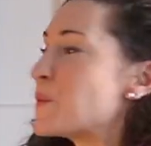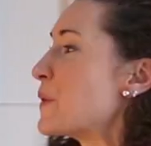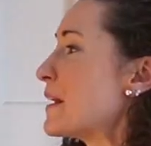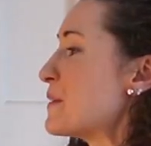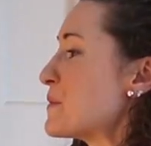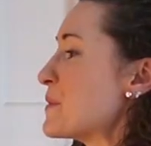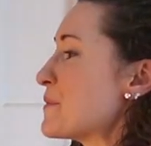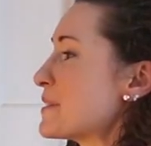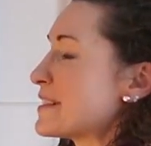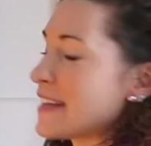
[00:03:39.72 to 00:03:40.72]
When
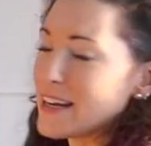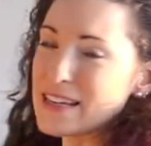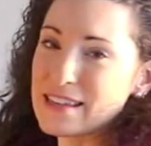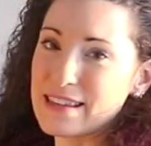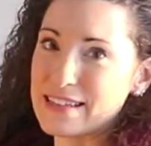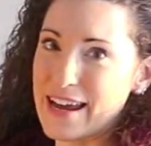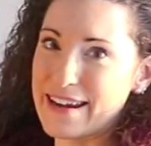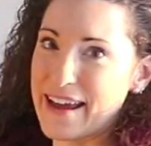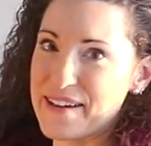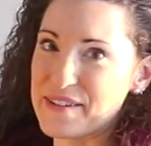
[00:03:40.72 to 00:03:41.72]
we were designing the
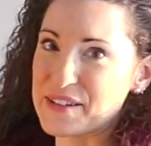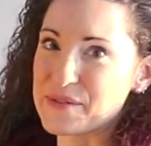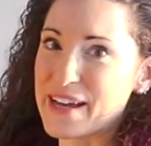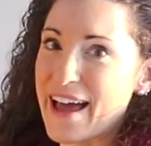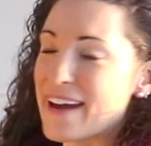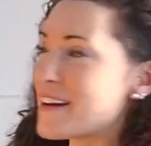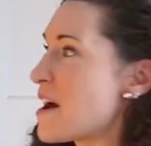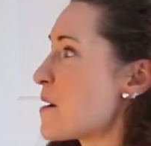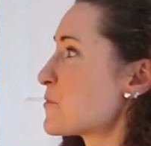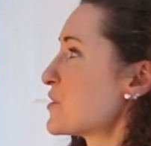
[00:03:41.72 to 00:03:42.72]
tiny house, we had an
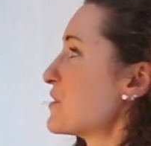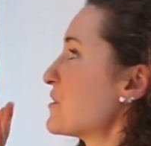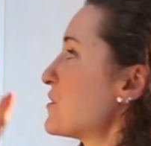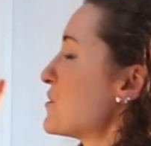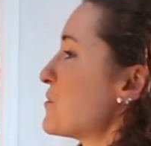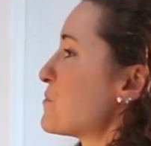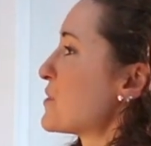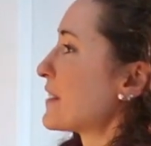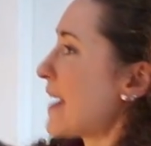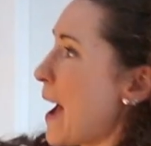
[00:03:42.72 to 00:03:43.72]
option to
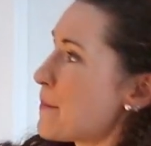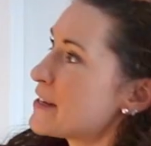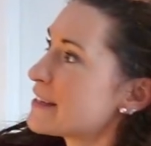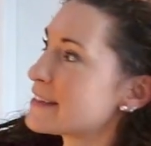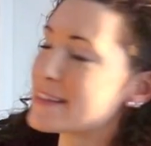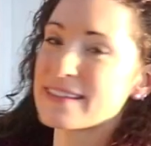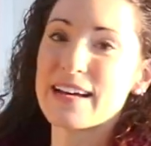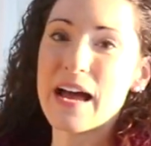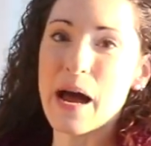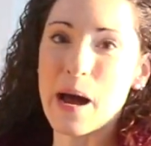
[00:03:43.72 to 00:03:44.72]
put cabinets
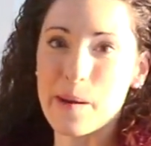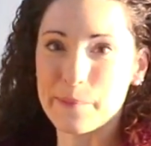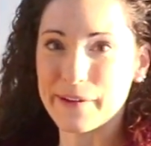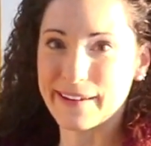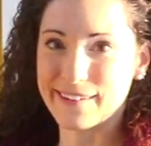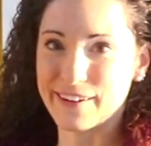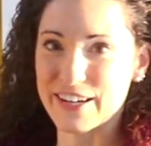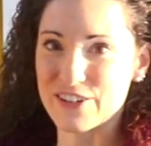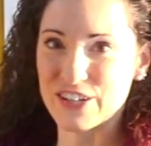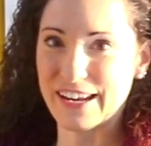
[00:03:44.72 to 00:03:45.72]
up in our
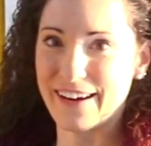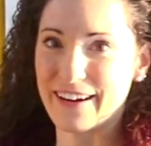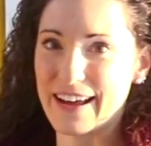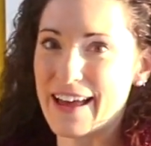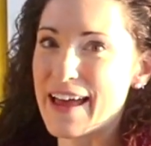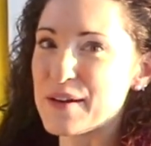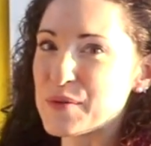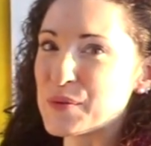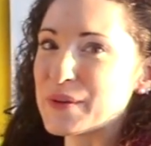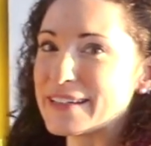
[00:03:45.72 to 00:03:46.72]
kitchen area,
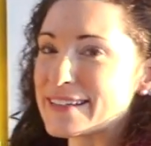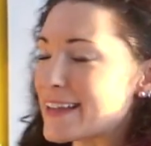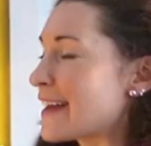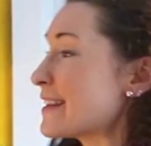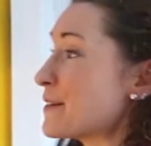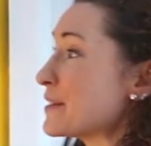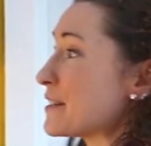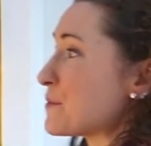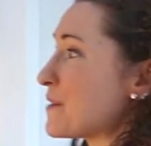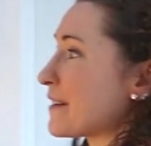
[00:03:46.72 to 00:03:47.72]
and we decided that we
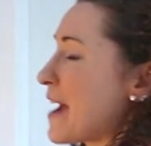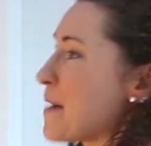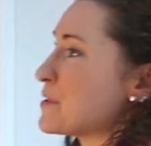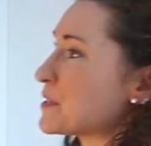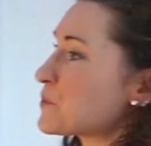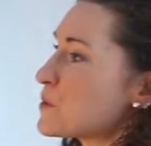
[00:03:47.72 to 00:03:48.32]
didn't want cabinets.